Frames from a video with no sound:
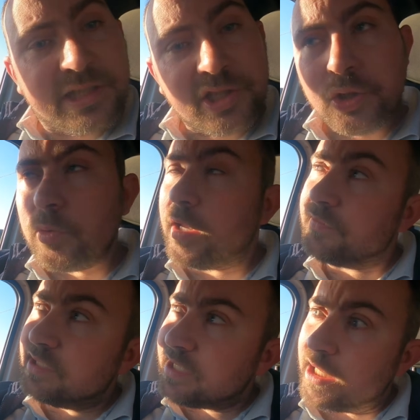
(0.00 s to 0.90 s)
do
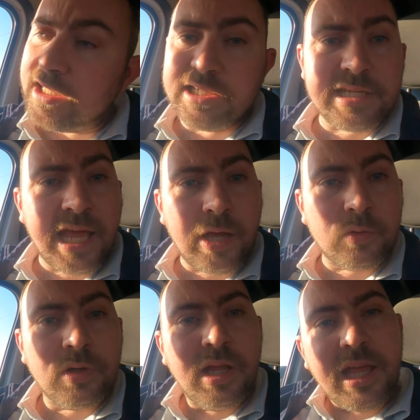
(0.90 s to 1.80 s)
have to tank it down
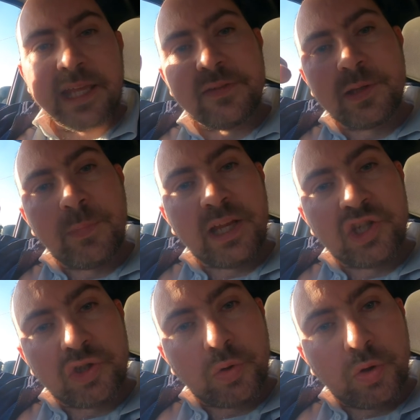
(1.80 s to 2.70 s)
and you have to make
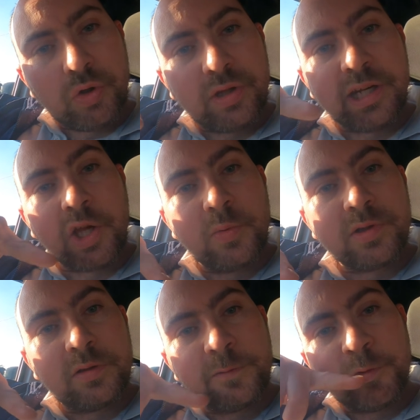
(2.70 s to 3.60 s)
sure that it goes
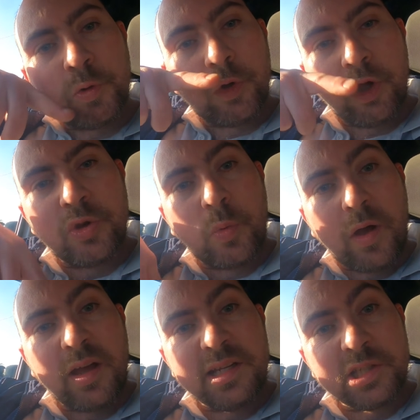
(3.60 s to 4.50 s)
on the floor,
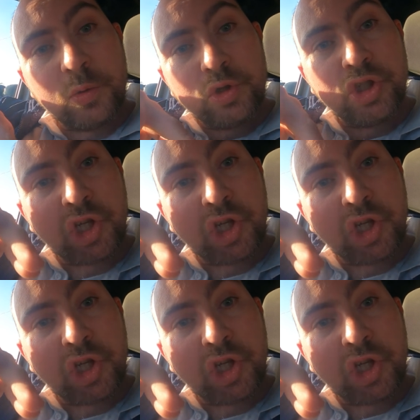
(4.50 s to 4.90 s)
otherwise it will just